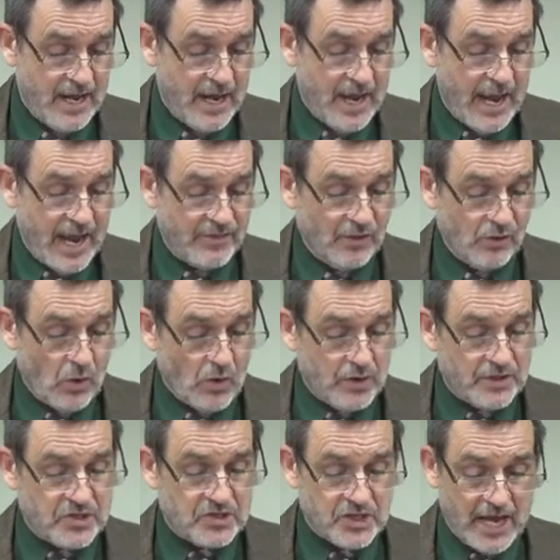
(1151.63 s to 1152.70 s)
And the
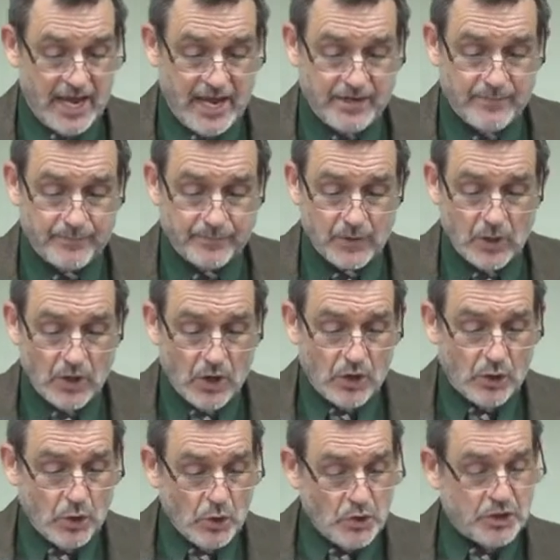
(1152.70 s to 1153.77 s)
Lord said,
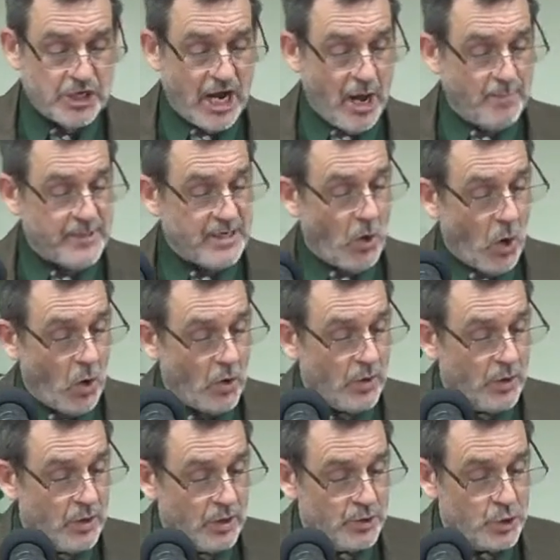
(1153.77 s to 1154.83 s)
Who shall be, uh,
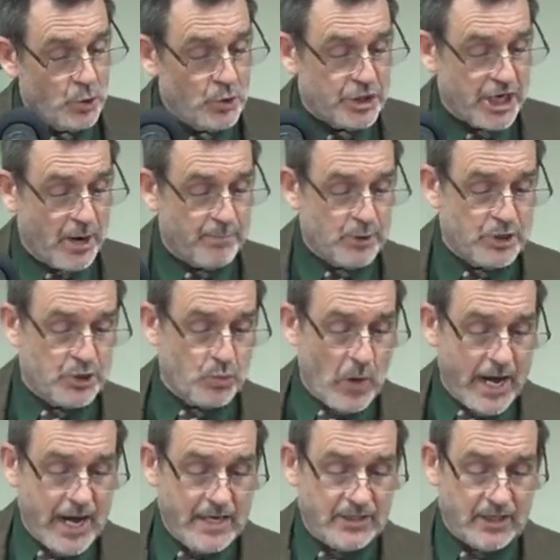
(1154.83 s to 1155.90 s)
uh who shall
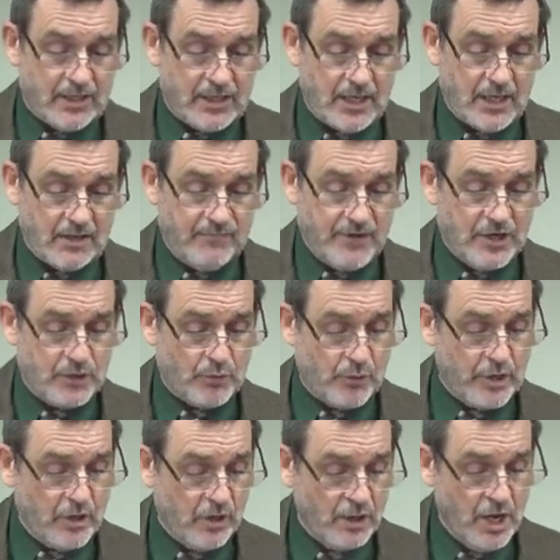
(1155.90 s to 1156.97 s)
persuade the king of
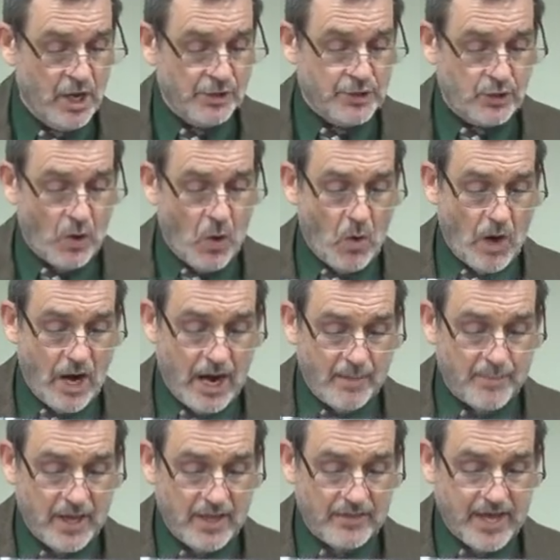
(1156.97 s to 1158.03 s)
Israel to go
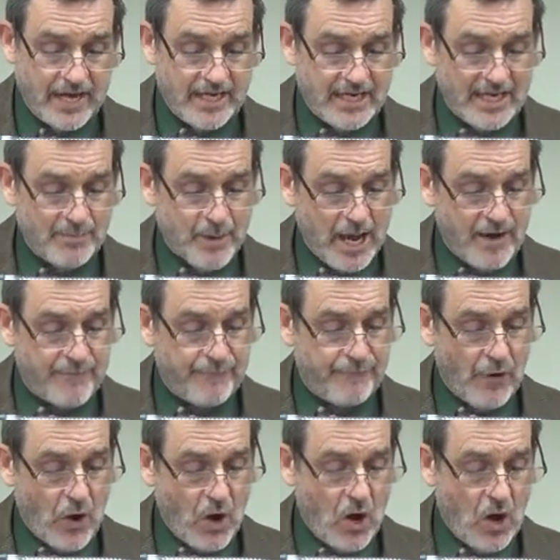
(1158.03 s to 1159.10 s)
up that he may
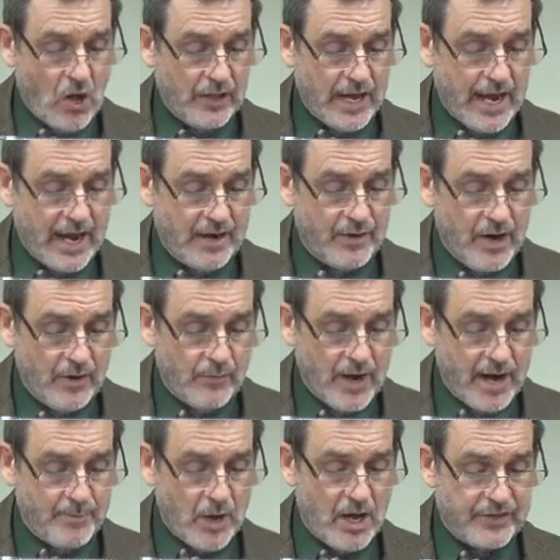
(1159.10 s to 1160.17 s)
fall at
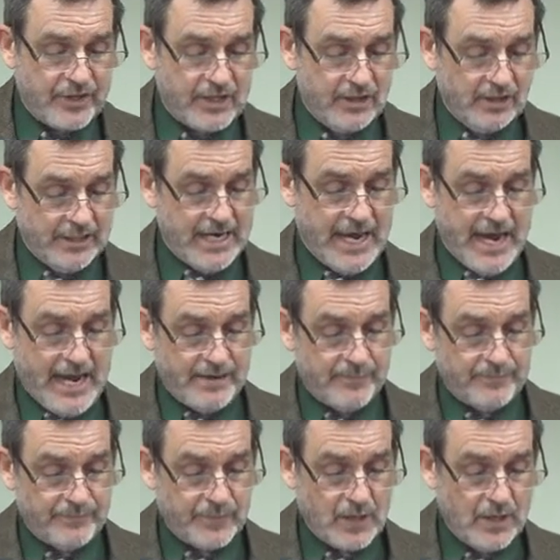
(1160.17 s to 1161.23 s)
Ramoth Gilead.
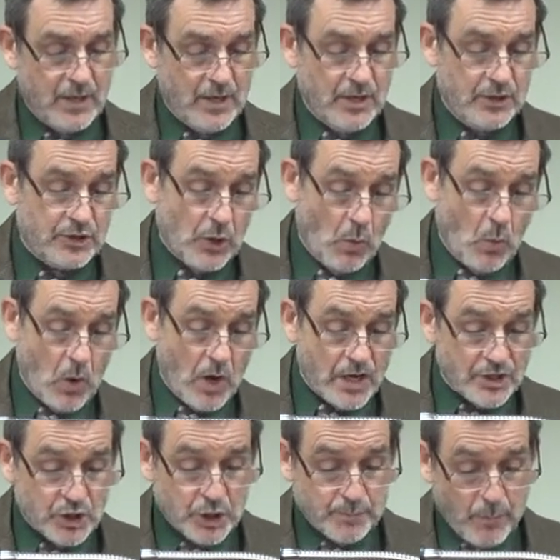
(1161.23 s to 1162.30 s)
So
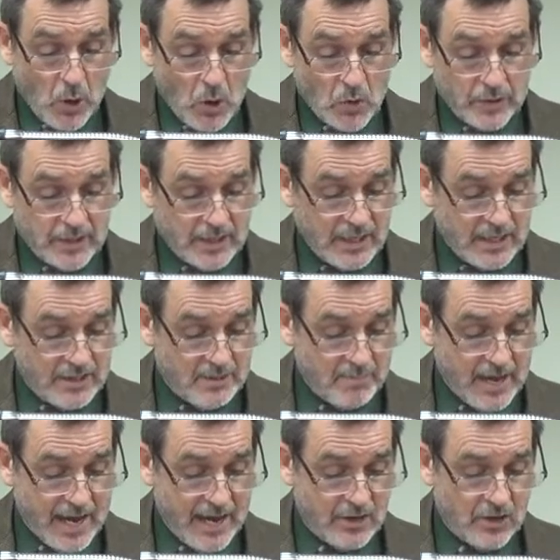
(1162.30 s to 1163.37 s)
one spoke in the
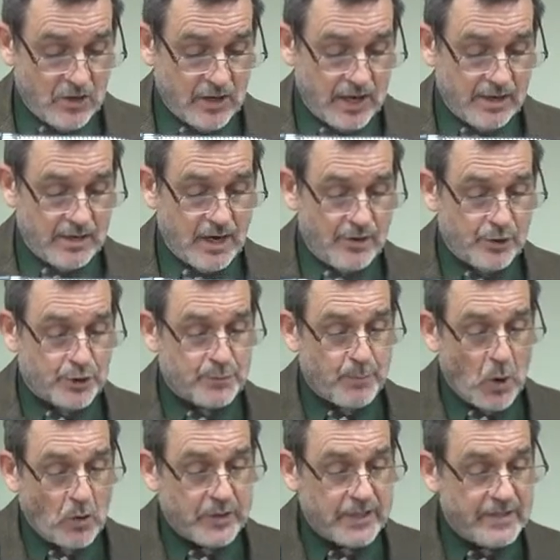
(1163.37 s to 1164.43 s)
manner, and another
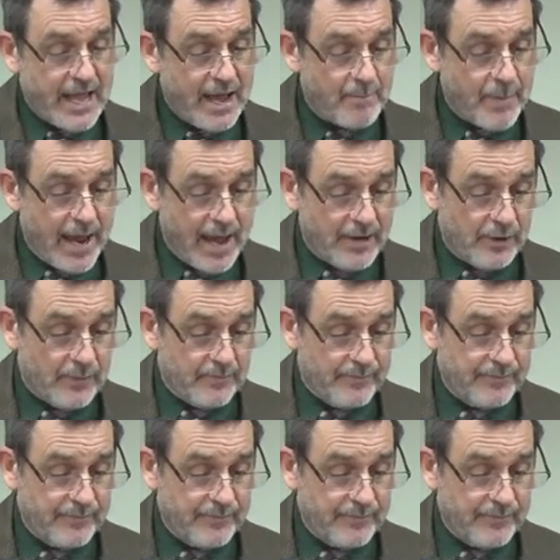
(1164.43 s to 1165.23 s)
spoke in that manner.